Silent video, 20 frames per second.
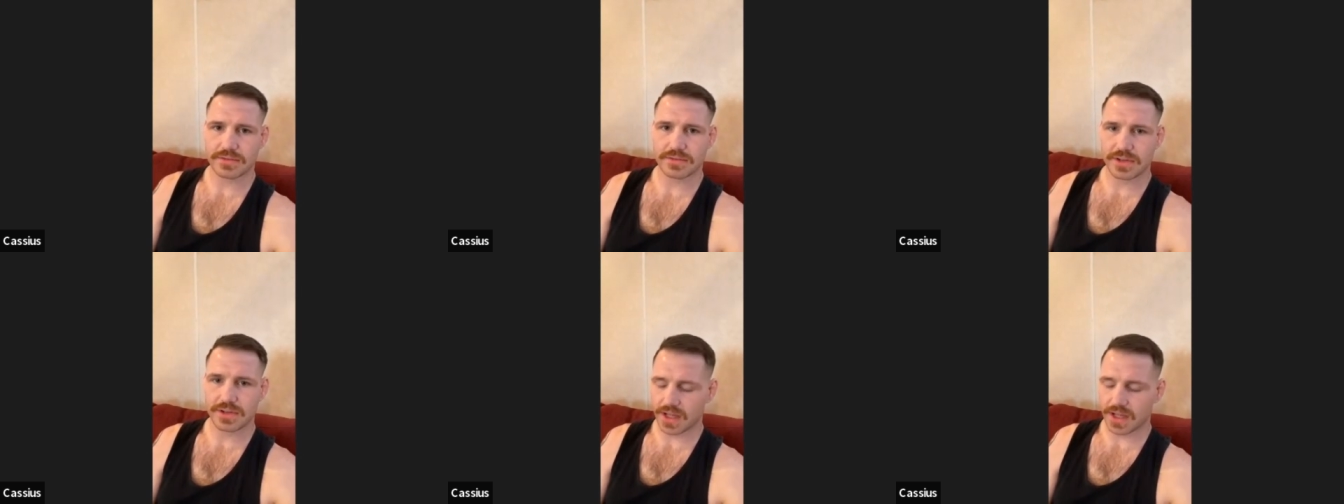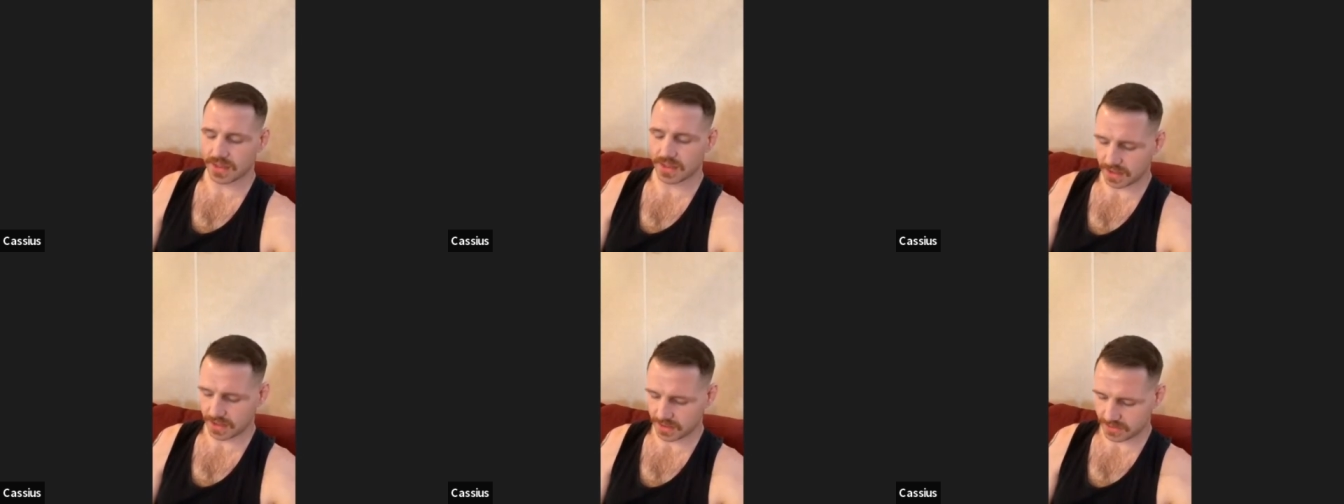
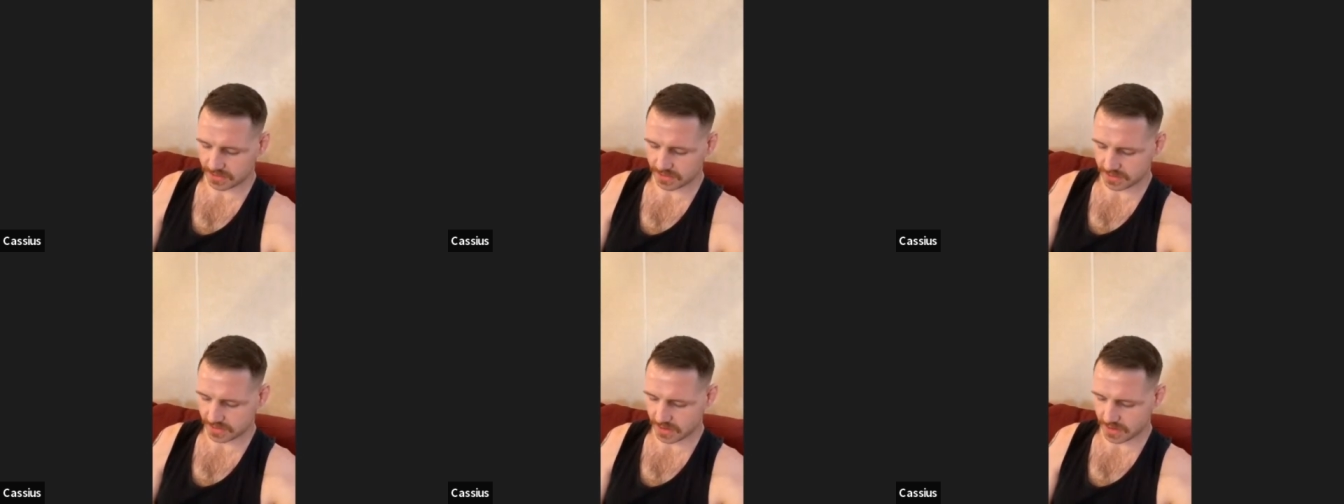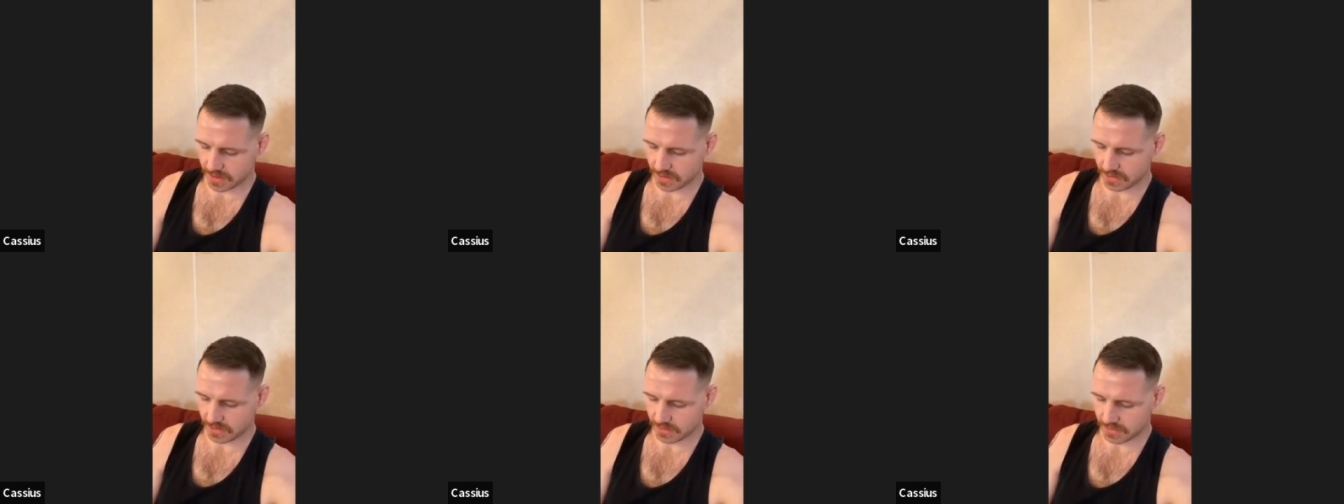Nothing.
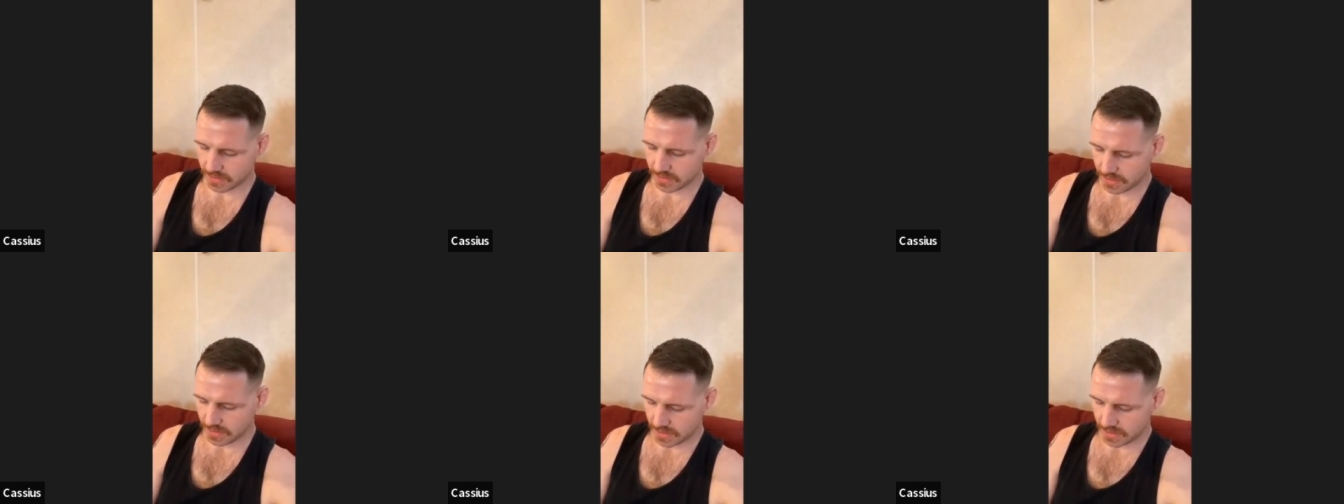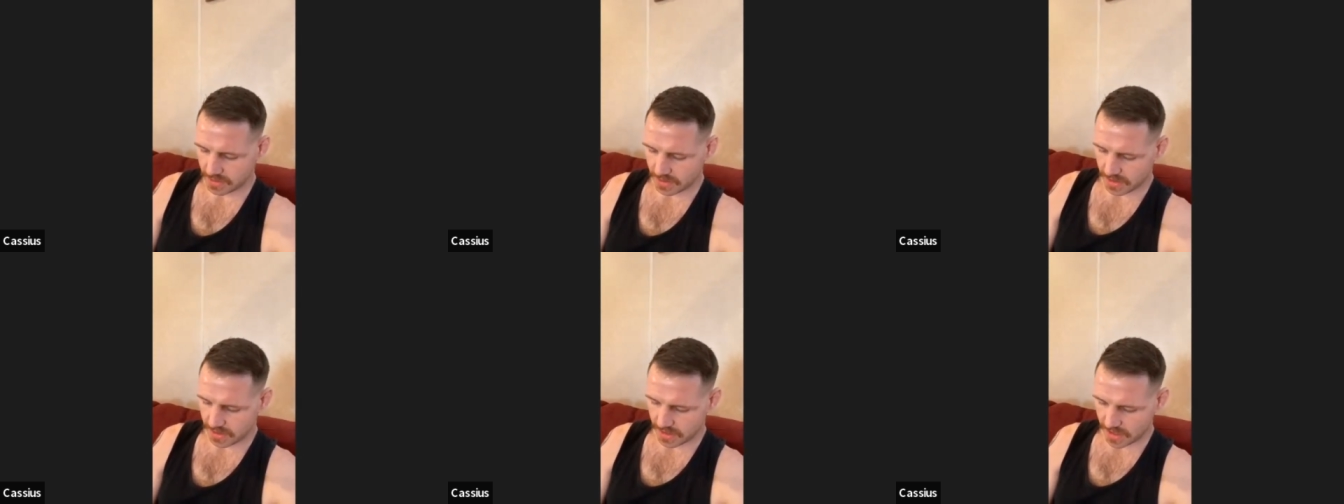So,
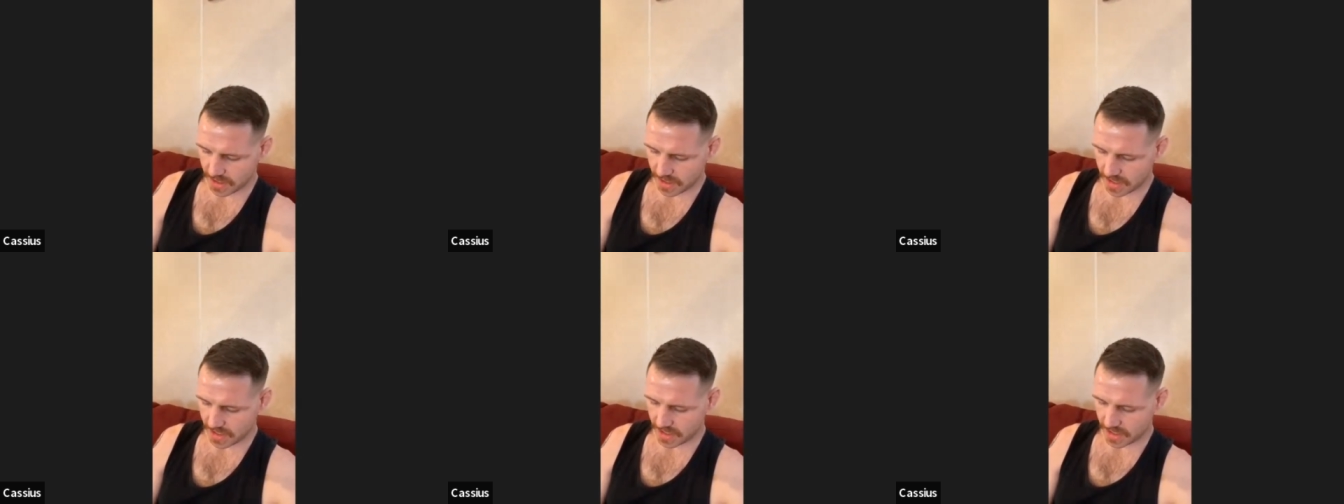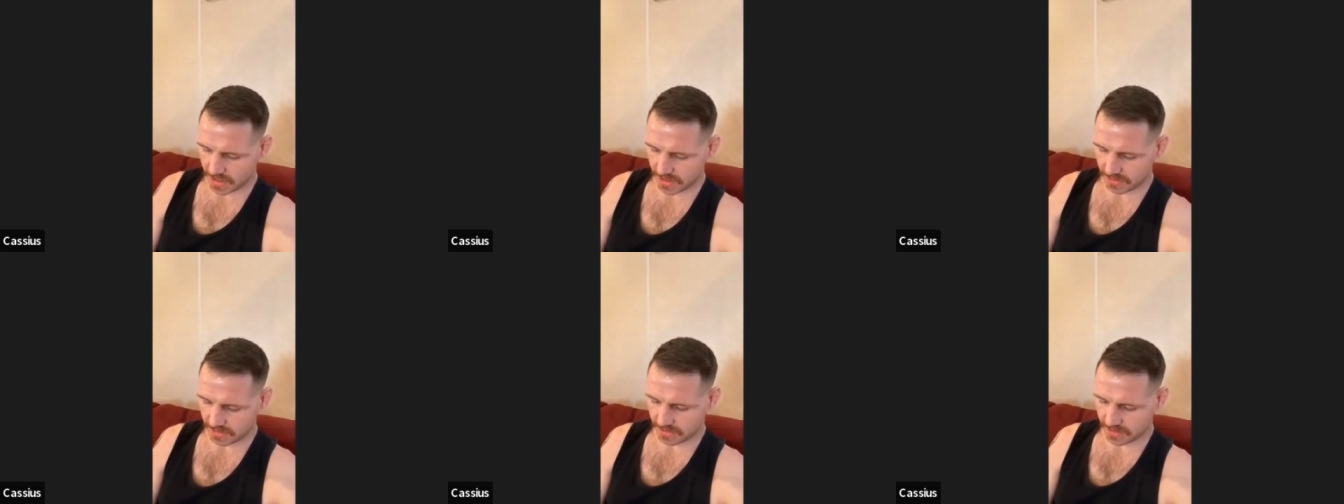
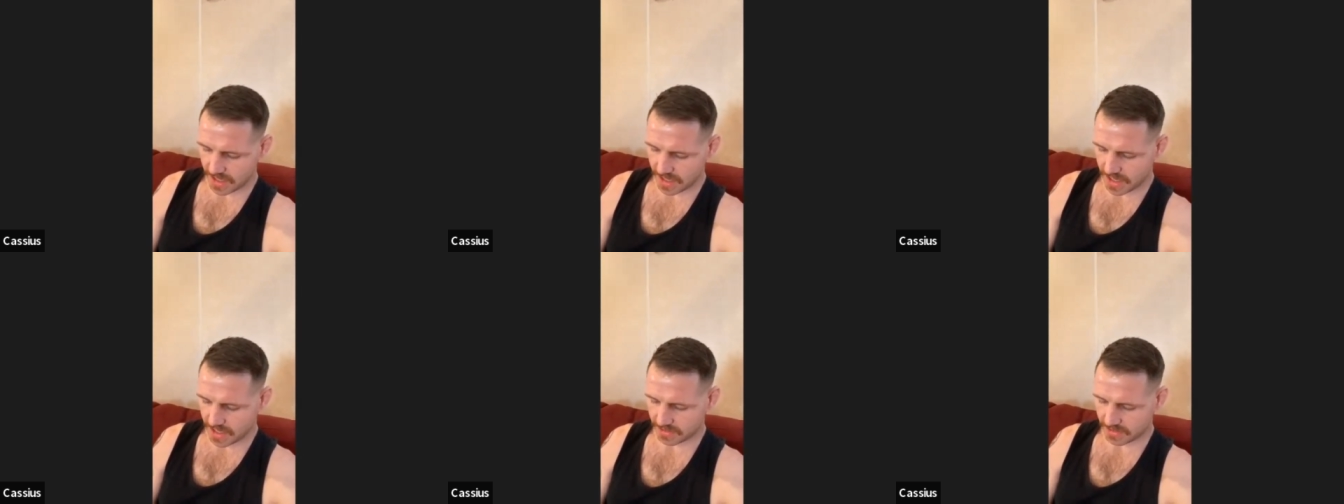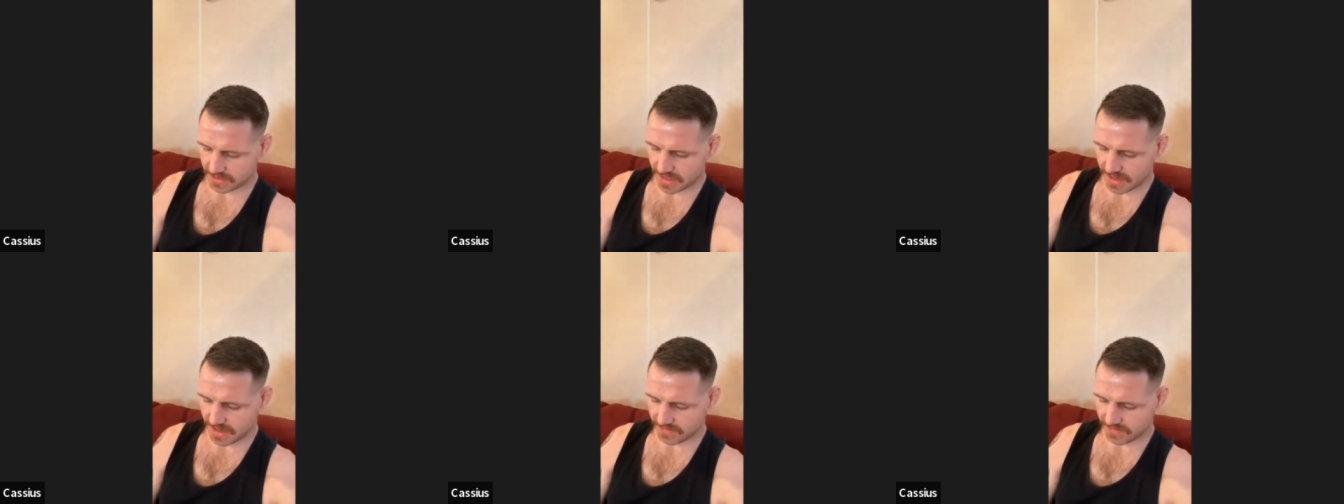uh, yeah,
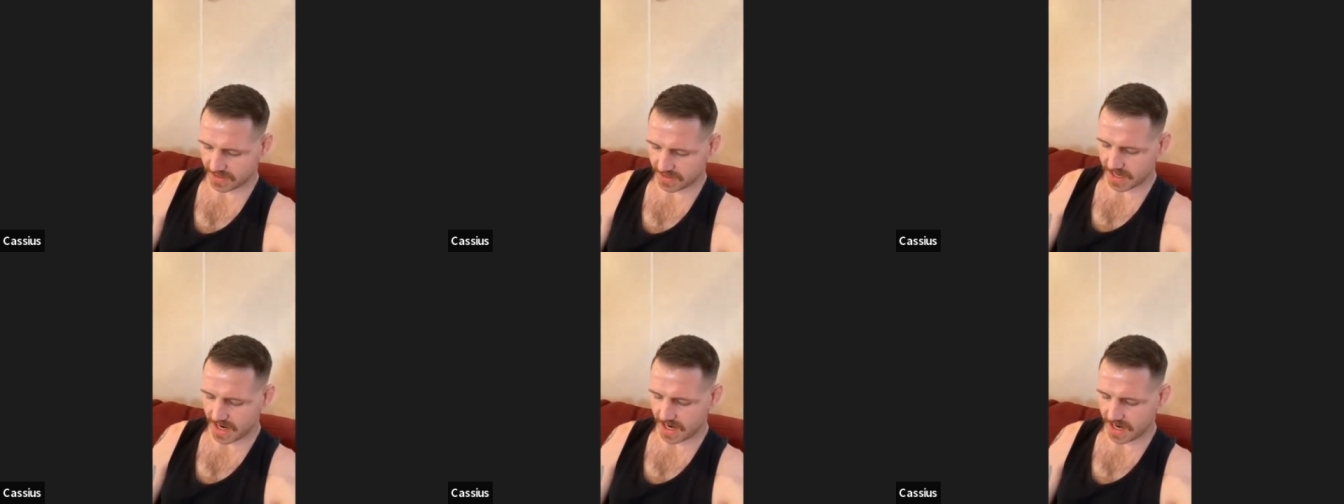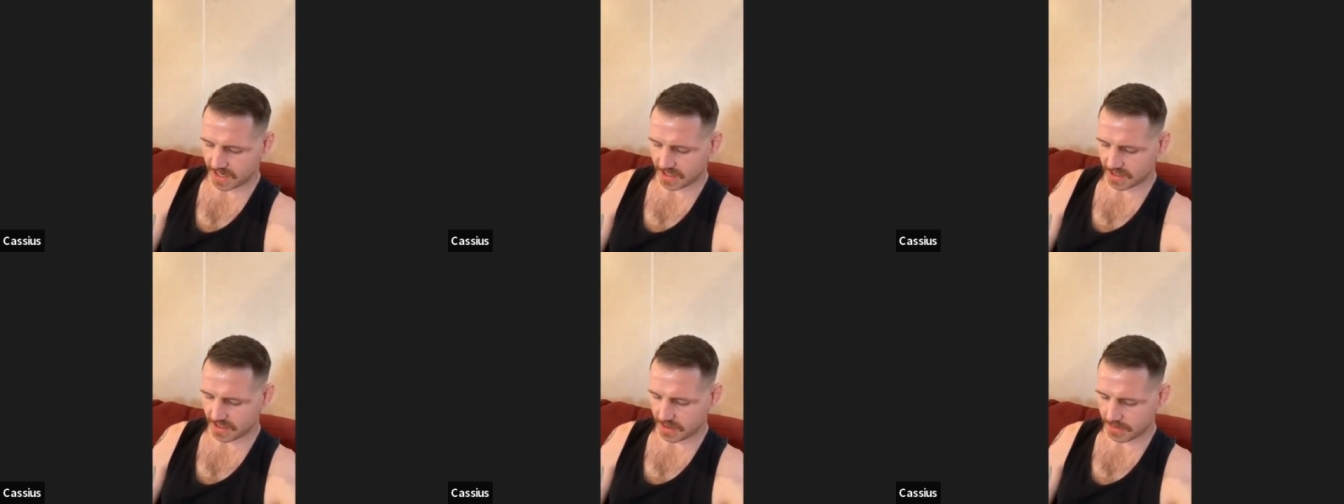to have a
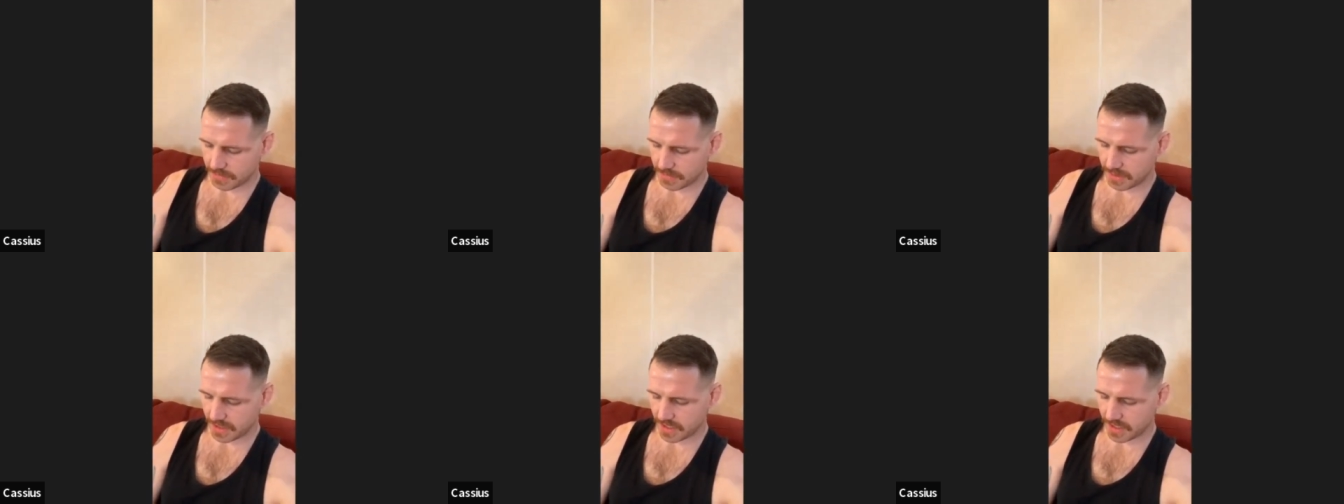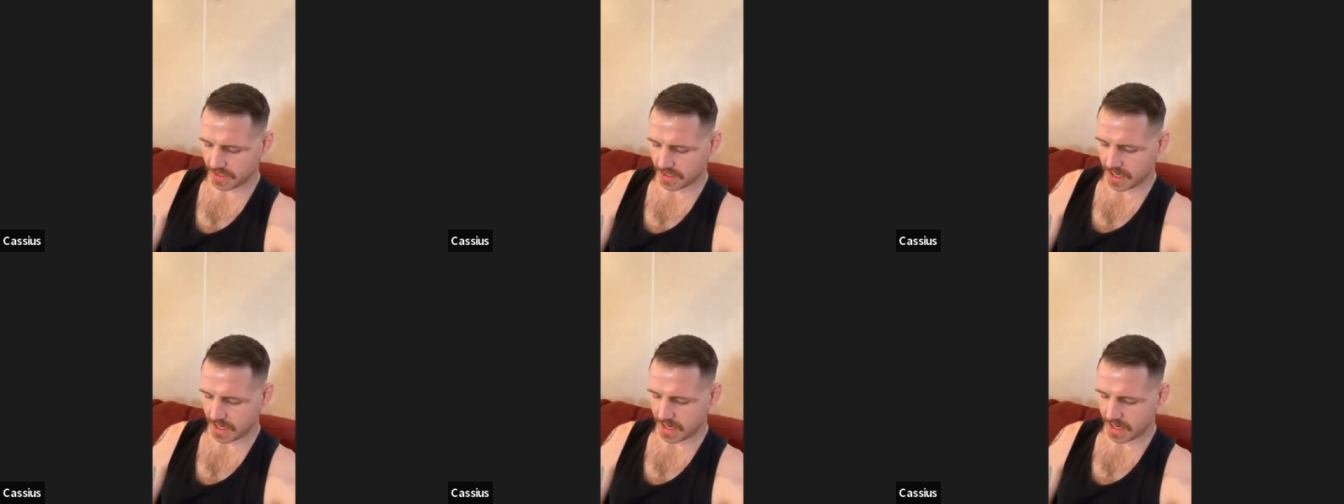guy come in
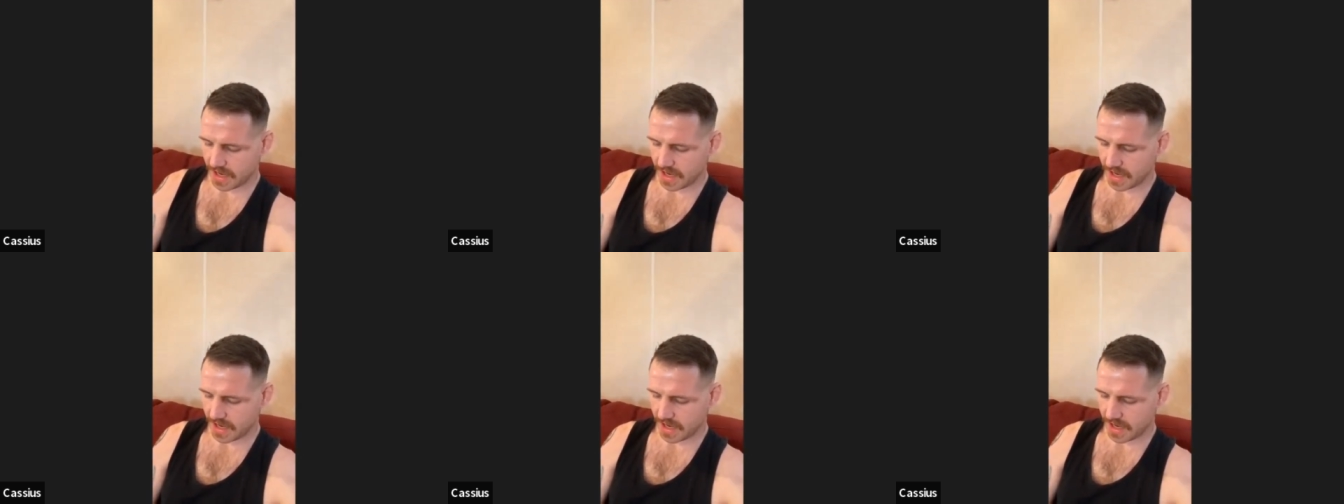and kind